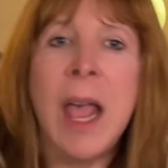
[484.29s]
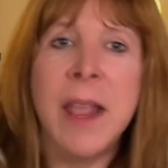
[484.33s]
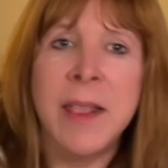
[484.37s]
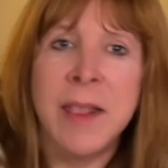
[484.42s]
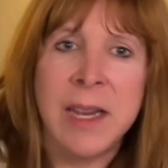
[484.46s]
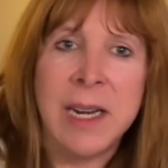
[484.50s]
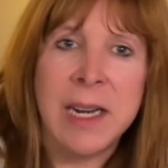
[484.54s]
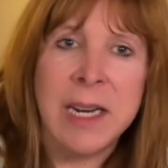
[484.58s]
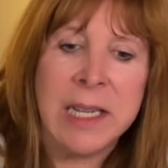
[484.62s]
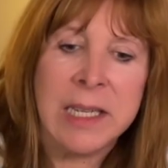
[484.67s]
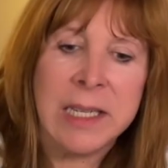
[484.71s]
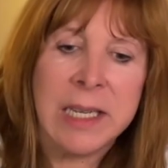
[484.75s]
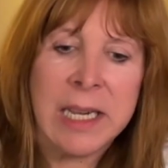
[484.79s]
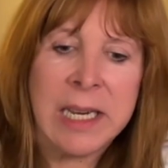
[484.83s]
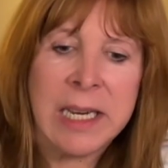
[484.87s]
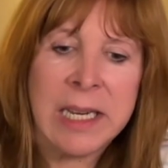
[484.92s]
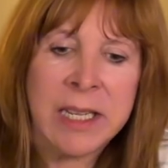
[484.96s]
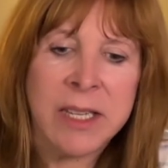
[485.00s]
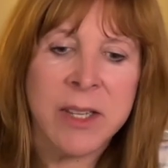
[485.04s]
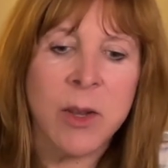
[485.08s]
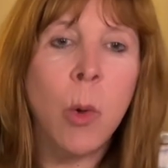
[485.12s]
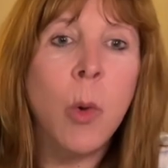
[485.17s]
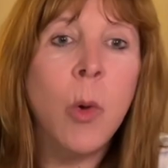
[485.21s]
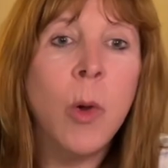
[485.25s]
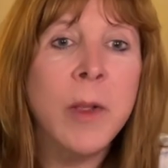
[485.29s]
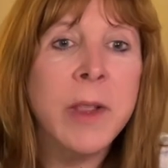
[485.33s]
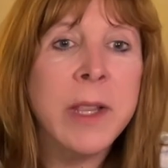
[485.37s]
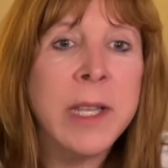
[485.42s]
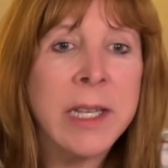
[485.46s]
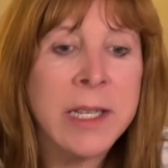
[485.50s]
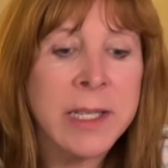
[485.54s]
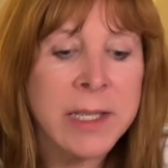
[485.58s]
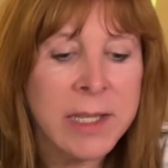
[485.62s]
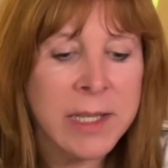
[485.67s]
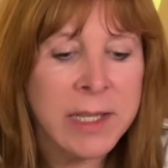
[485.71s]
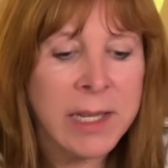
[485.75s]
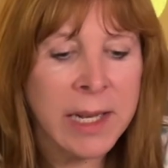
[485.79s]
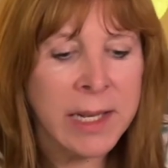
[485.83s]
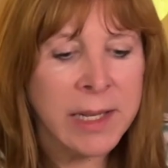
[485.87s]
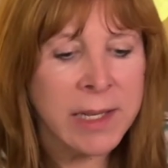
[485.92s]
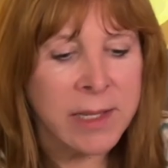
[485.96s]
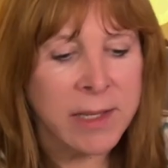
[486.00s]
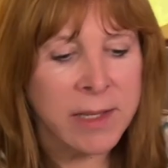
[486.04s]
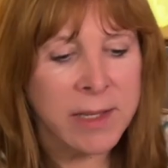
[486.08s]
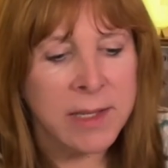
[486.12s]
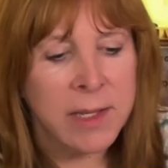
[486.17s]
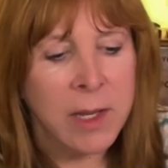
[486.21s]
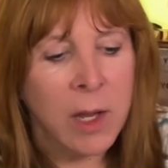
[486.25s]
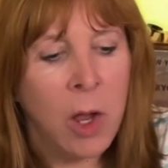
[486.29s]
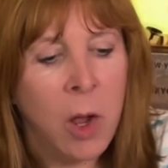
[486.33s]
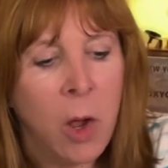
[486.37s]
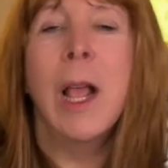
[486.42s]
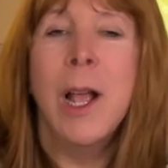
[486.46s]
and then I'll get into all the incidentals.